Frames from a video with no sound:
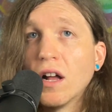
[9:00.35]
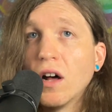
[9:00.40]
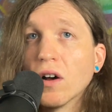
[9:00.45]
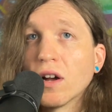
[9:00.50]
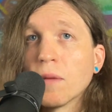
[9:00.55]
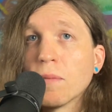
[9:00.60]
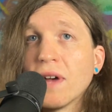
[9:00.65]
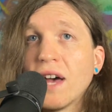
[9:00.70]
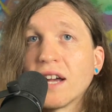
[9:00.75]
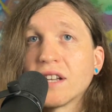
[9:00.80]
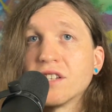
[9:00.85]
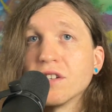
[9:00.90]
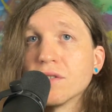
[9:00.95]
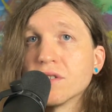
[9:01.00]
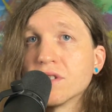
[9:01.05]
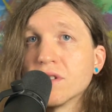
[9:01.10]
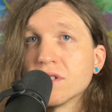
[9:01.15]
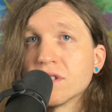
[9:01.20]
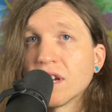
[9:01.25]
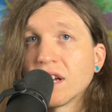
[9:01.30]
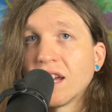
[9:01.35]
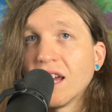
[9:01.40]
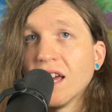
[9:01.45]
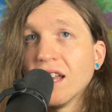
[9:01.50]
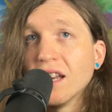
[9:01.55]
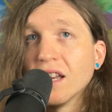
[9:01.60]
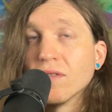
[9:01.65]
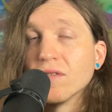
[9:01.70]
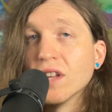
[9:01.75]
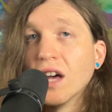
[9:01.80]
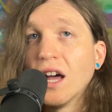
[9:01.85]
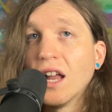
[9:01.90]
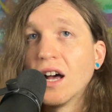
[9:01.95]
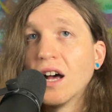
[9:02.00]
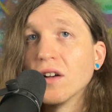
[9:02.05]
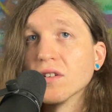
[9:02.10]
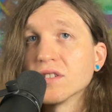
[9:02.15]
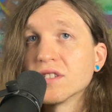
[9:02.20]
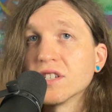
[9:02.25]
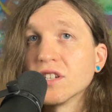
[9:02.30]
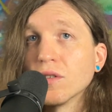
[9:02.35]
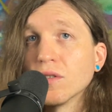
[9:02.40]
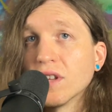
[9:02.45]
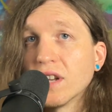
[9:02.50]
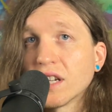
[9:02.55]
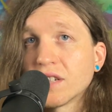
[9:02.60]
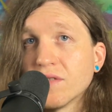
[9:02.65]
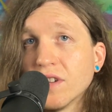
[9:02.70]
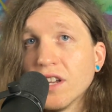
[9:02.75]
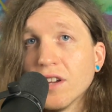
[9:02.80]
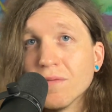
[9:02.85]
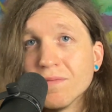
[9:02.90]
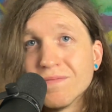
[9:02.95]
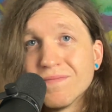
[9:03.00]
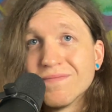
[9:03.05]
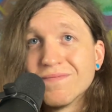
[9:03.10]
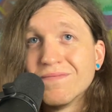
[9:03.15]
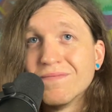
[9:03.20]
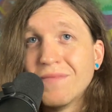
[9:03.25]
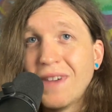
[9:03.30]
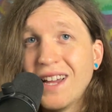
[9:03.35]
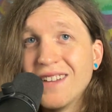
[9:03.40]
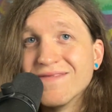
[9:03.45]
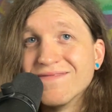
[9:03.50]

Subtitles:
I'll get back to you as soon as I can. If not, I'll see you in the next video. Bye.